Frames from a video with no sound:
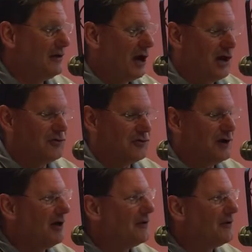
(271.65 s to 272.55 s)
Guys are
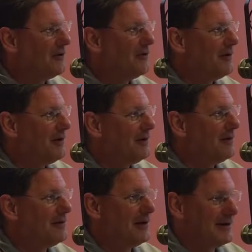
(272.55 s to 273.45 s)
down there
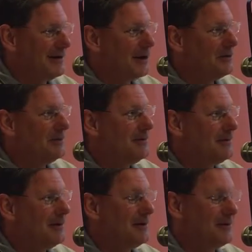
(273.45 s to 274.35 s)
again,
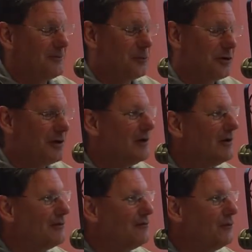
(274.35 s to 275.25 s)
working
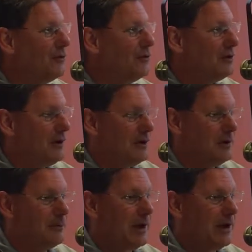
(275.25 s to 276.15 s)
on the field, getting
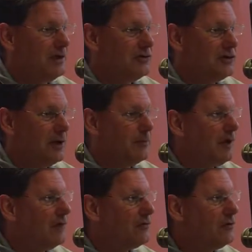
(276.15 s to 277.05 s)
it back in shape
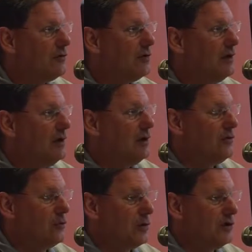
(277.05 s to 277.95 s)
after the
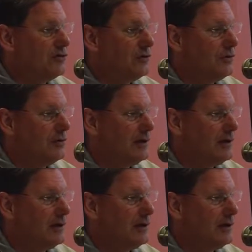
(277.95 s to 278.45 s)
regional.